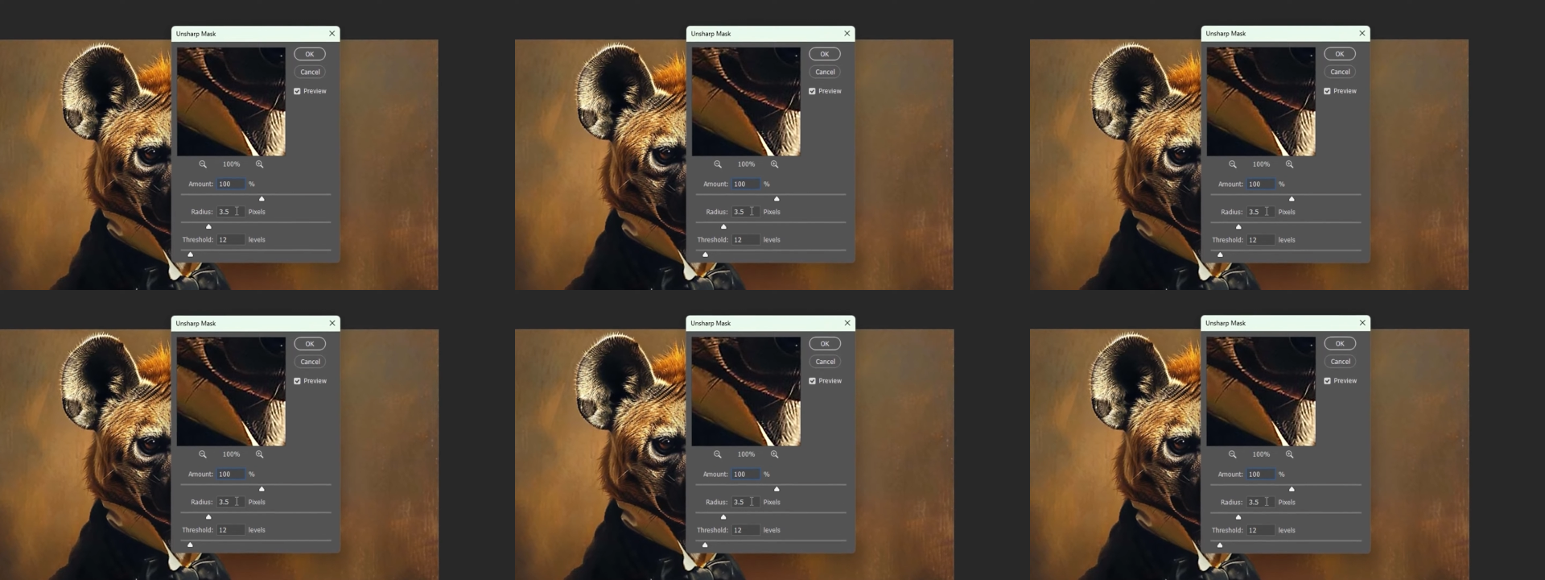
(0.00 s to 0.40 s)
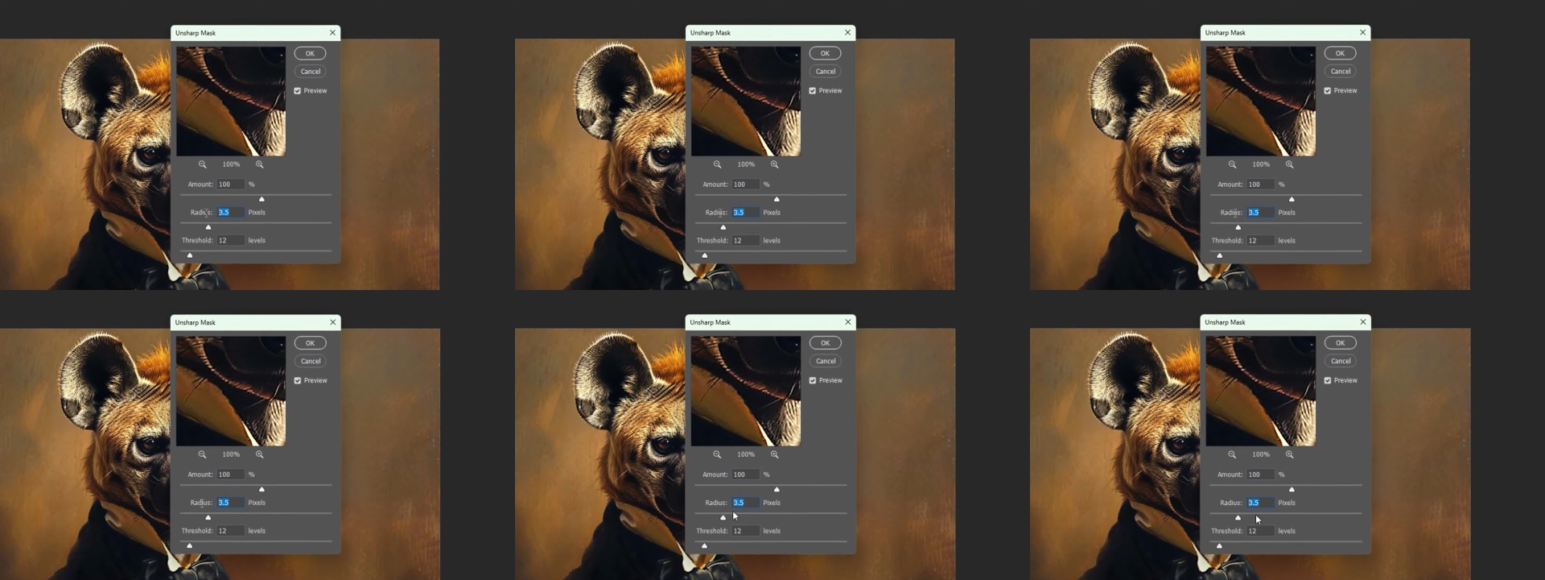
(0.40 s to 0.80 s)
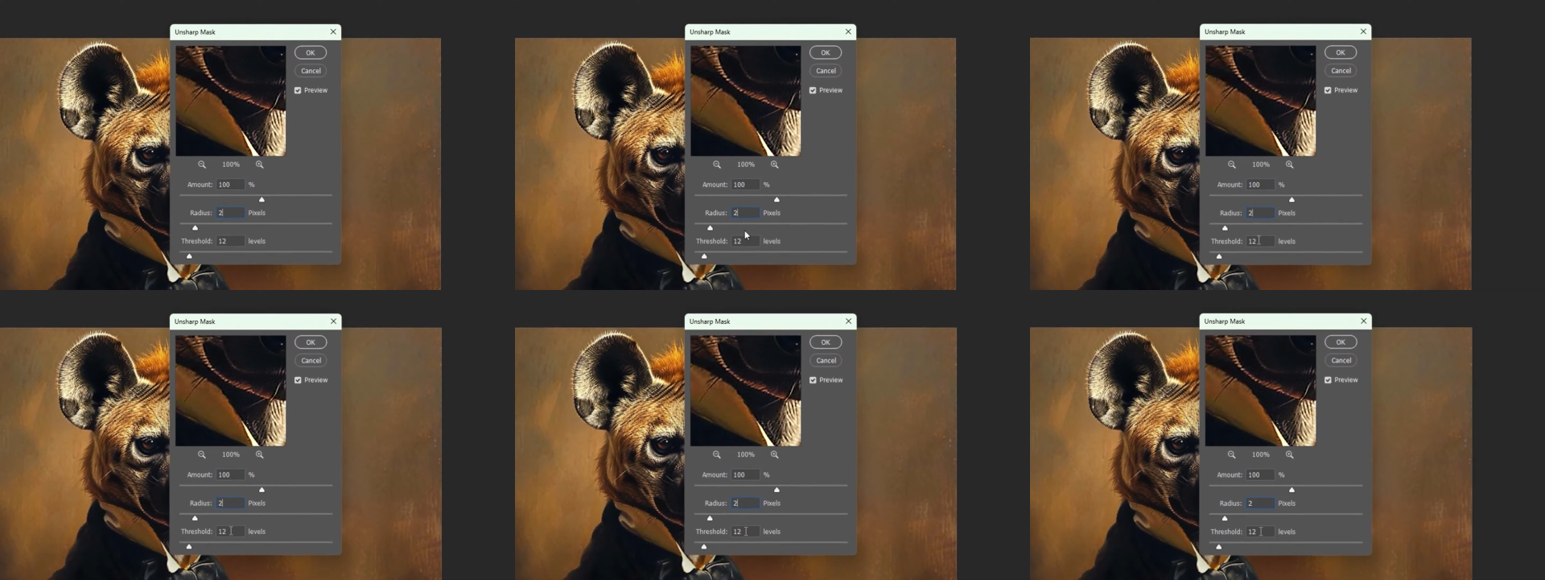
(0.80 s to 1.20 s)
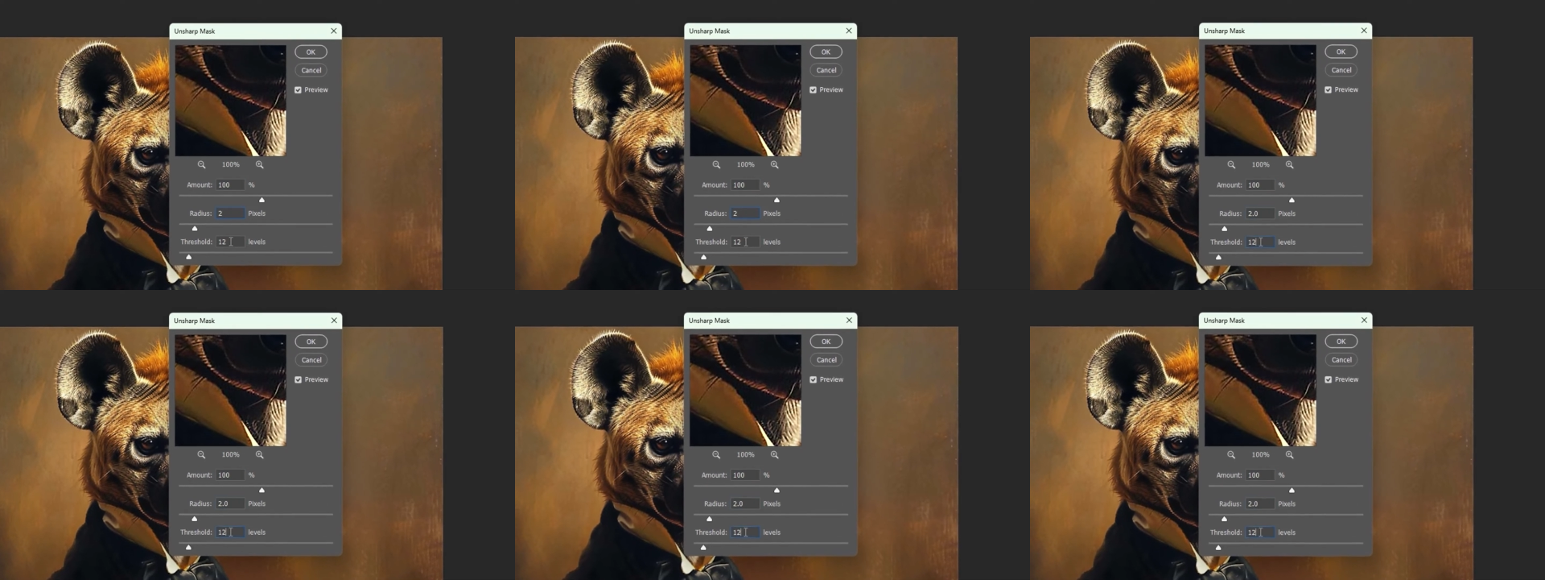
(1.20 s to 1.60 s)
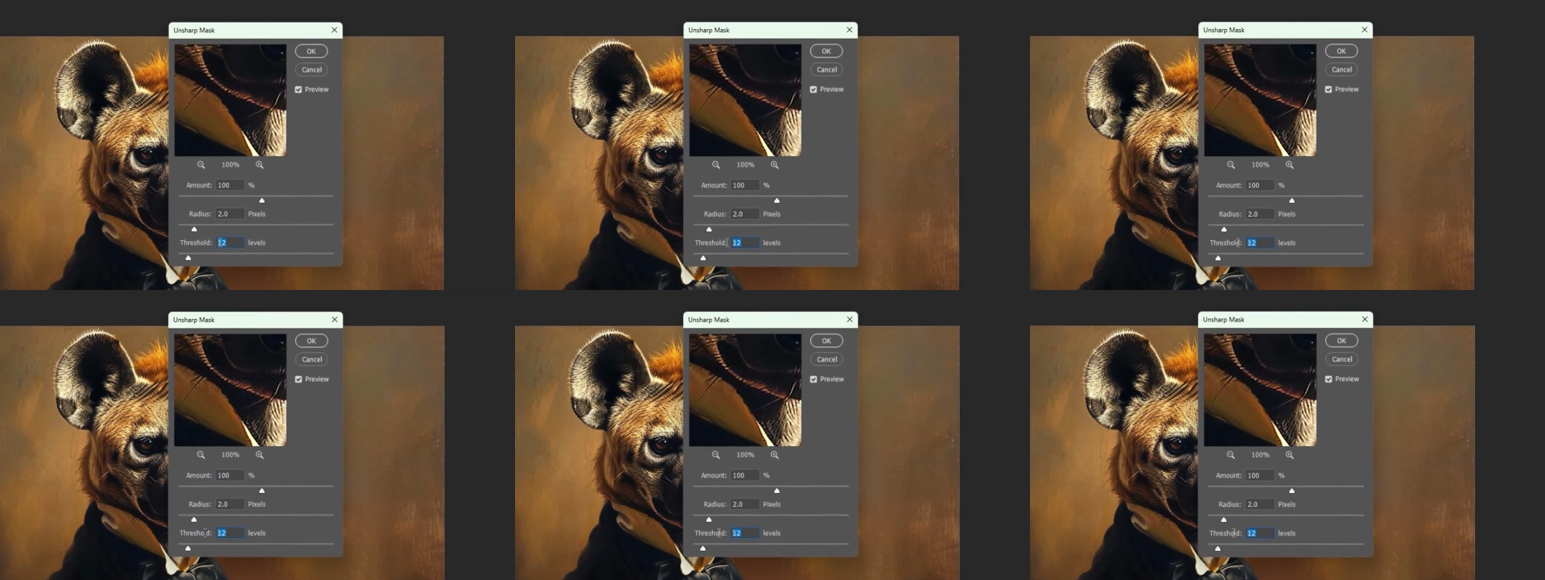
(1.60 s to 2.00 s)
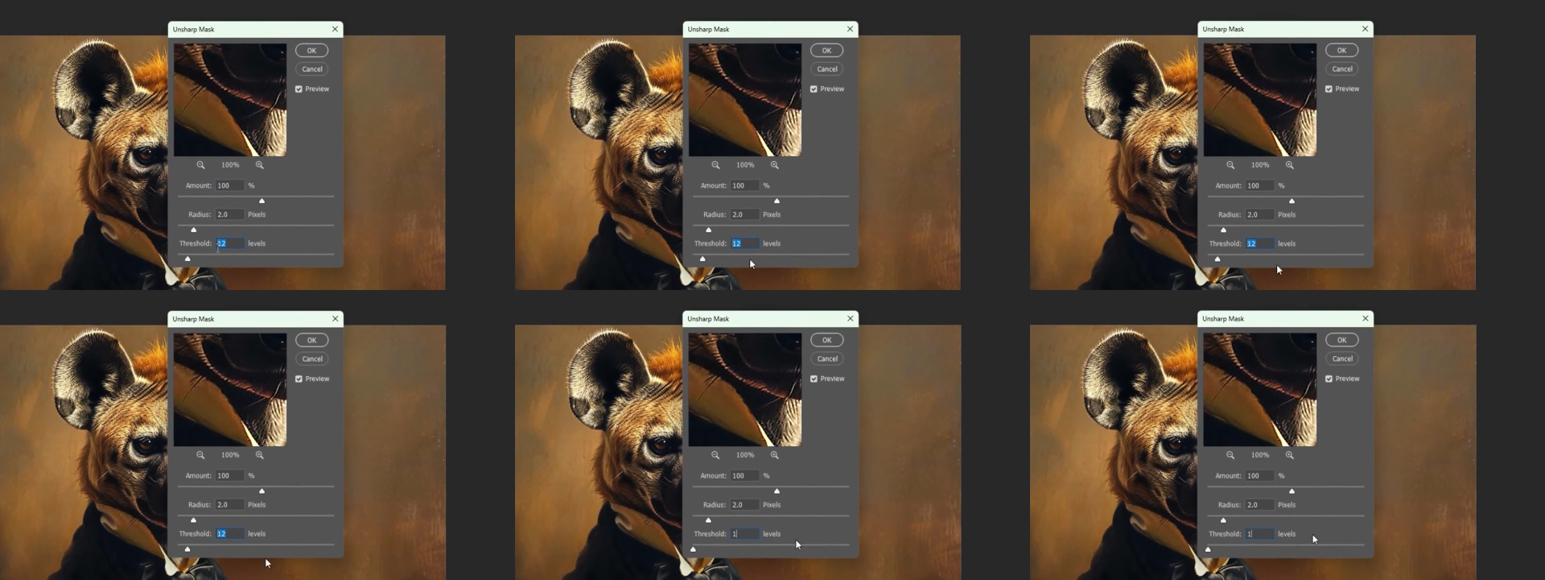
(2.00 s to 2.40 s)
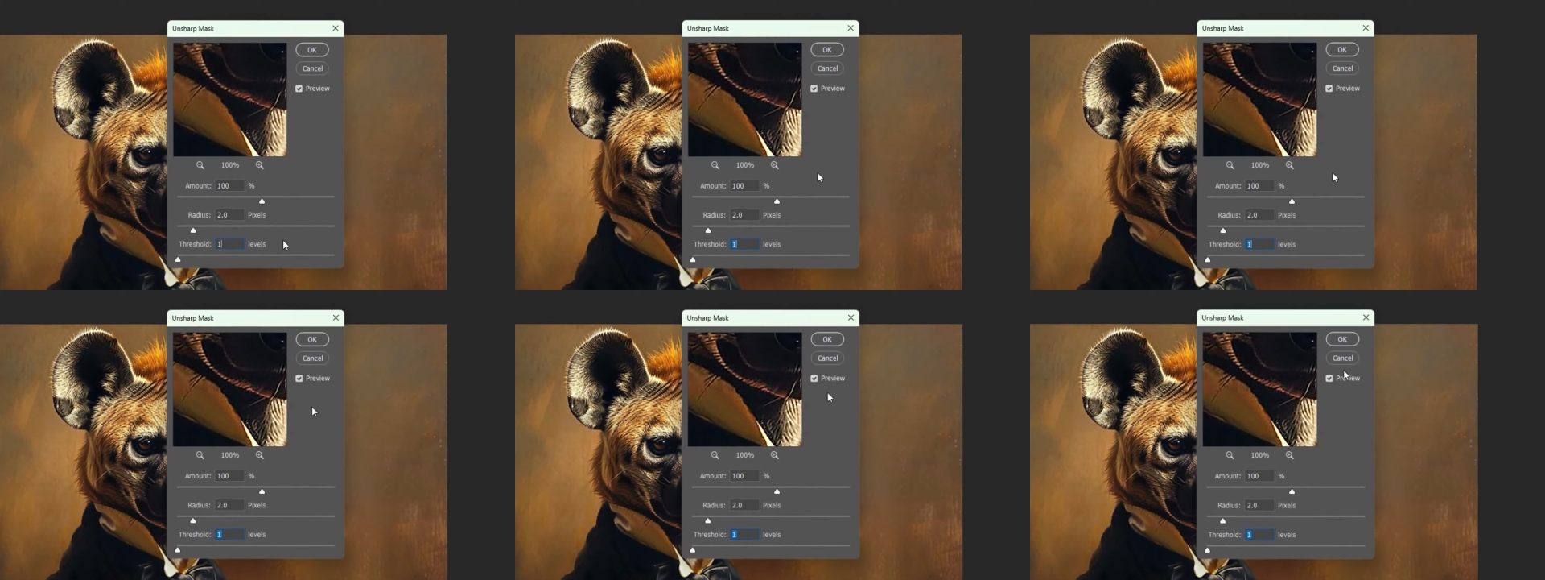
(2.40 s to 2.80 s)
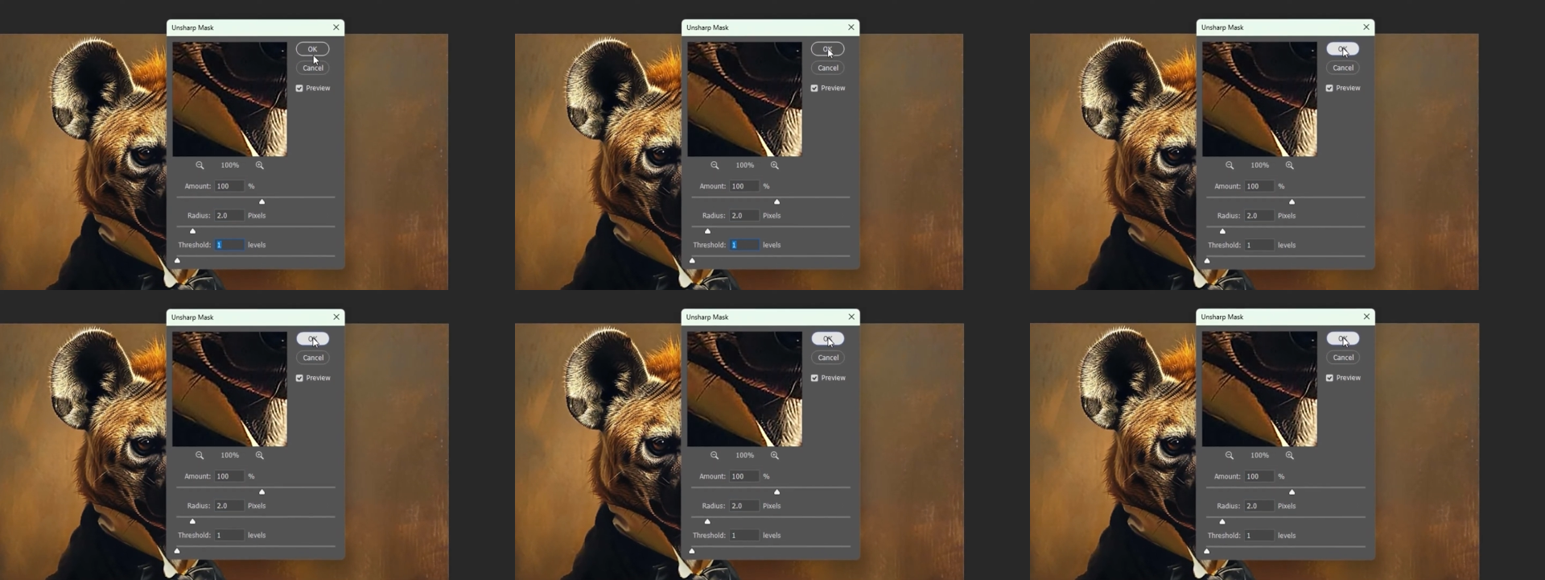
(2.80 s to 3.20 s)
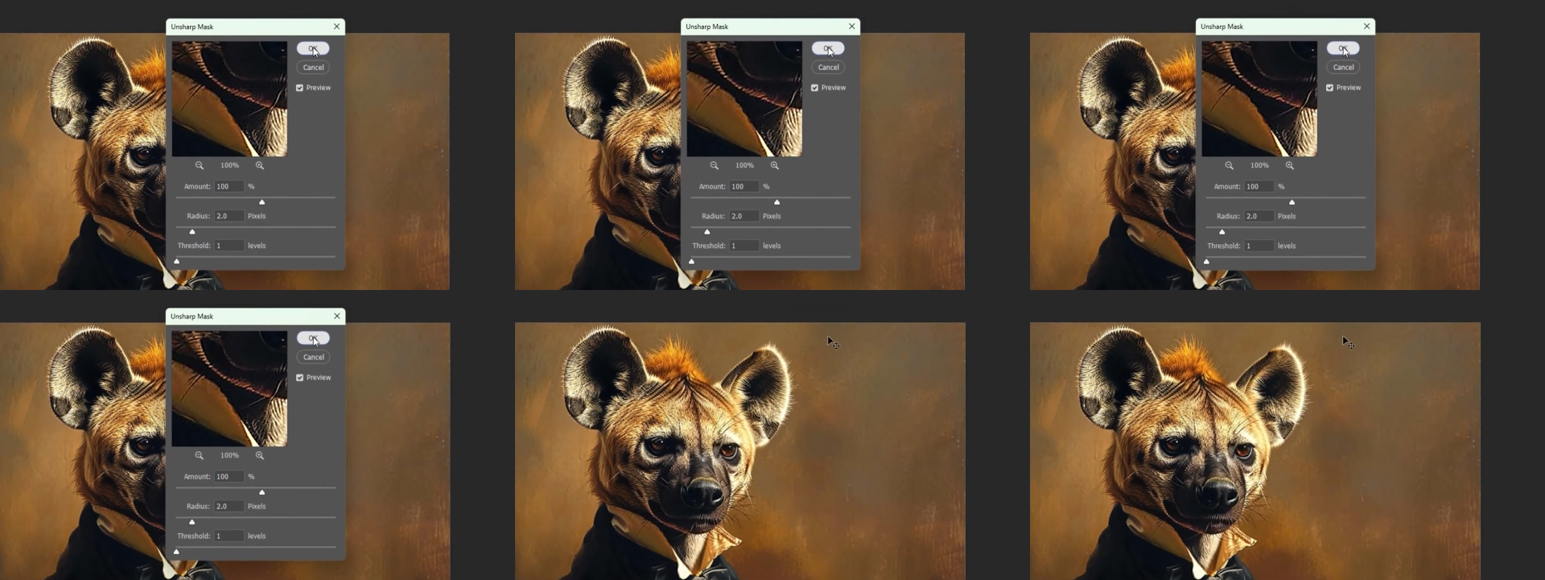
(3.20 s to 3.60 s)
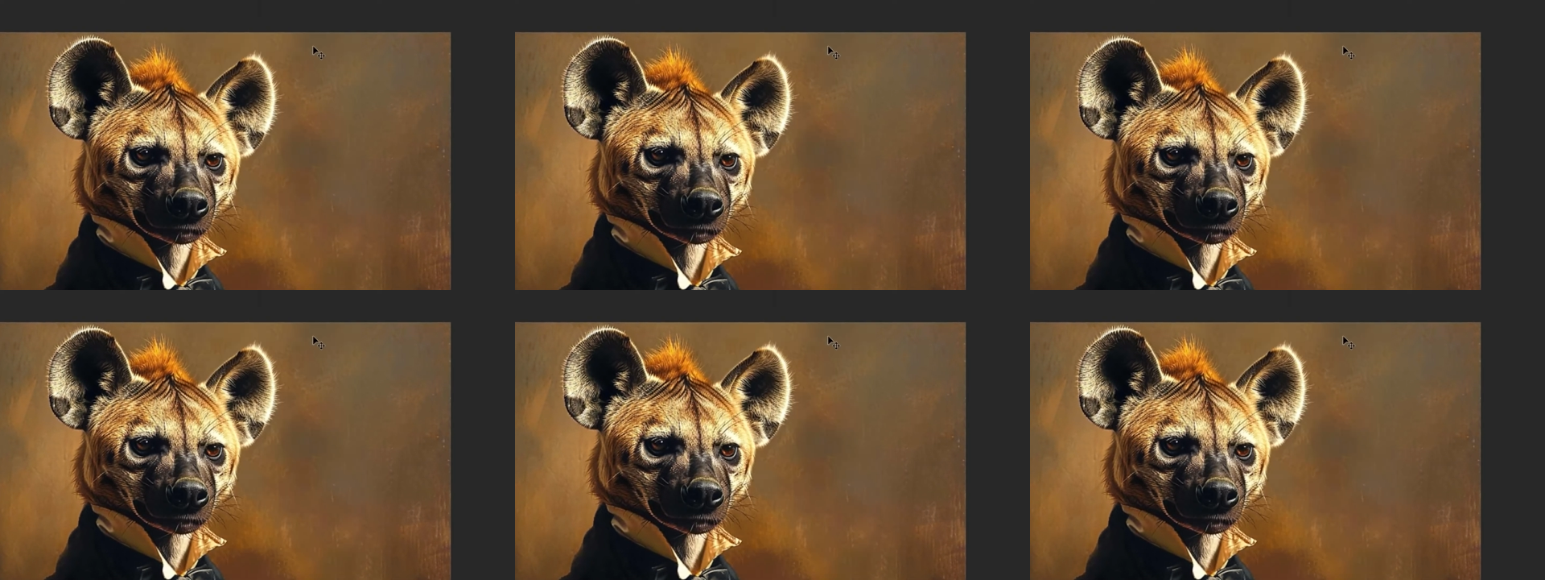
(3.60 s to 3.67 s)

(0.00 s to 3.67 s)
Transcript: (no speaker visible)